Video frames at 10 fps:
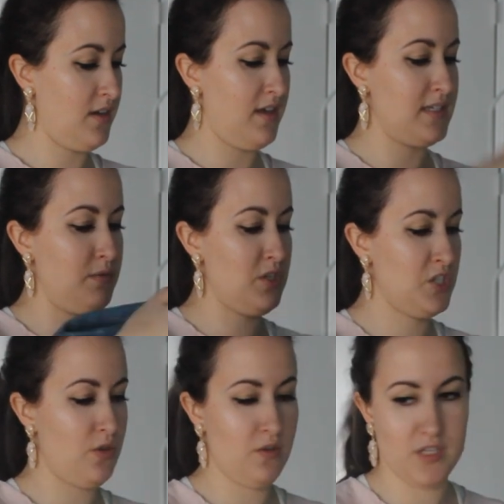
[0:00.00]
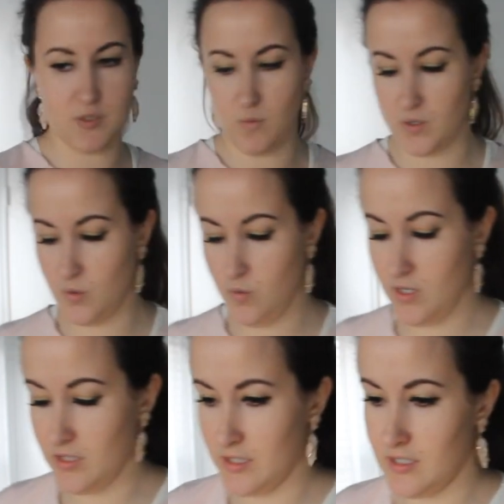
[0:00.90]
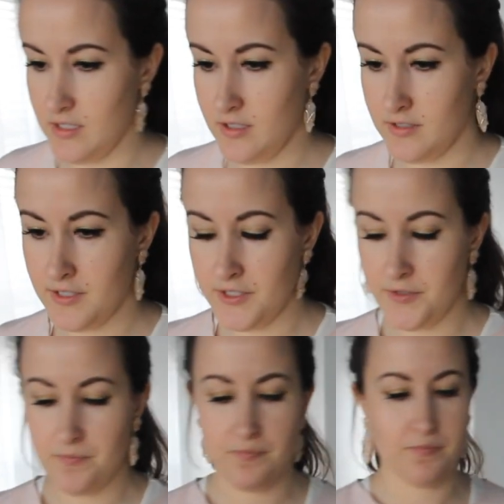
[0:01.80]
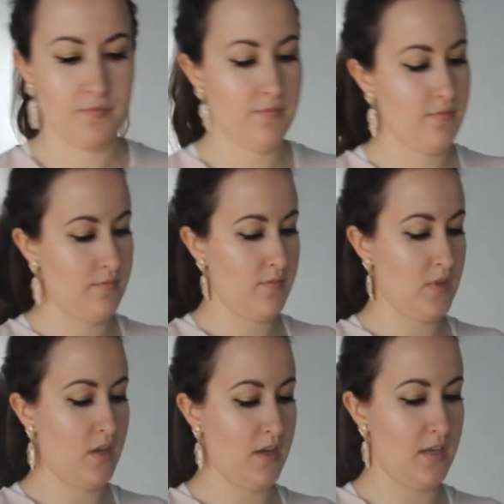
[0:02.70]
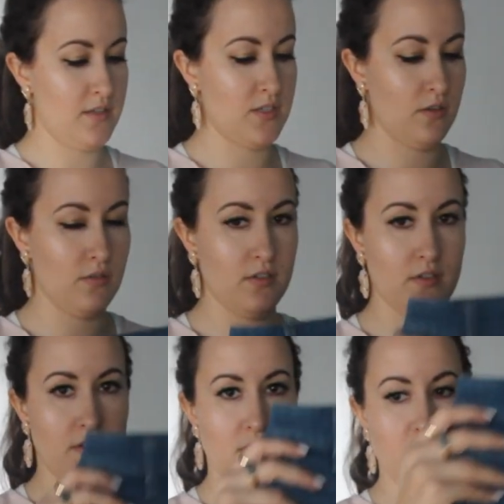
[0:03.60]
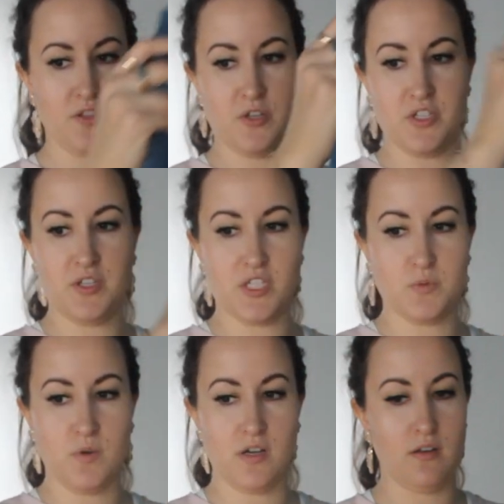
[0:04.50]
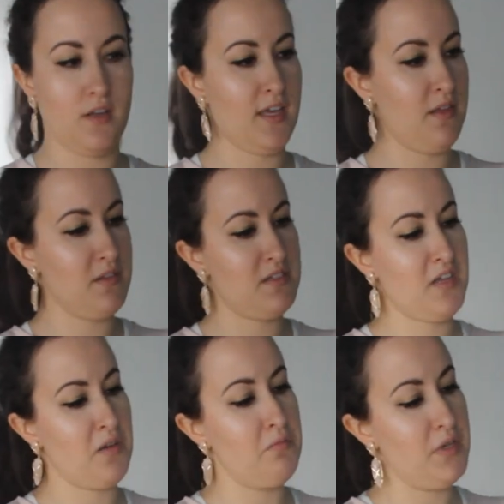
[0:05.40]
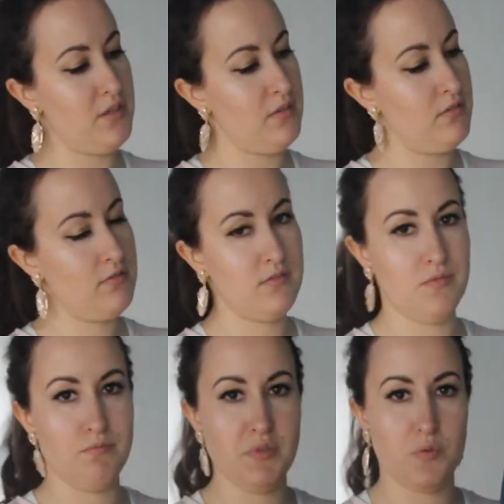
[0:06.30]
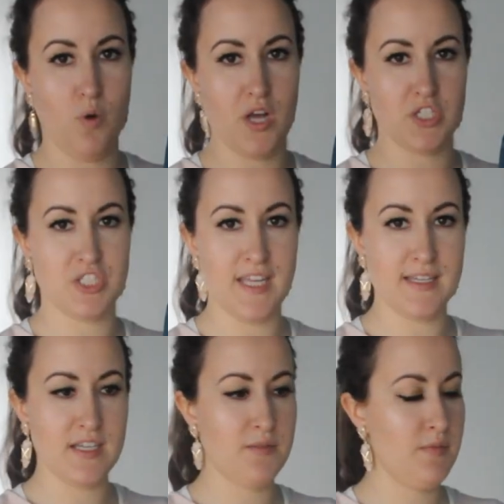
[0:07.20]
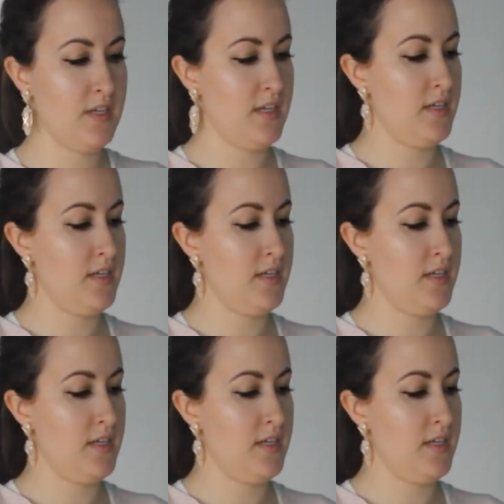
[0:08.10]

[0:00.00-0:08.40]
okay, so I want to show you this one quickly. Okay, so then there's this one. Again, this is like a mid mid wash denim.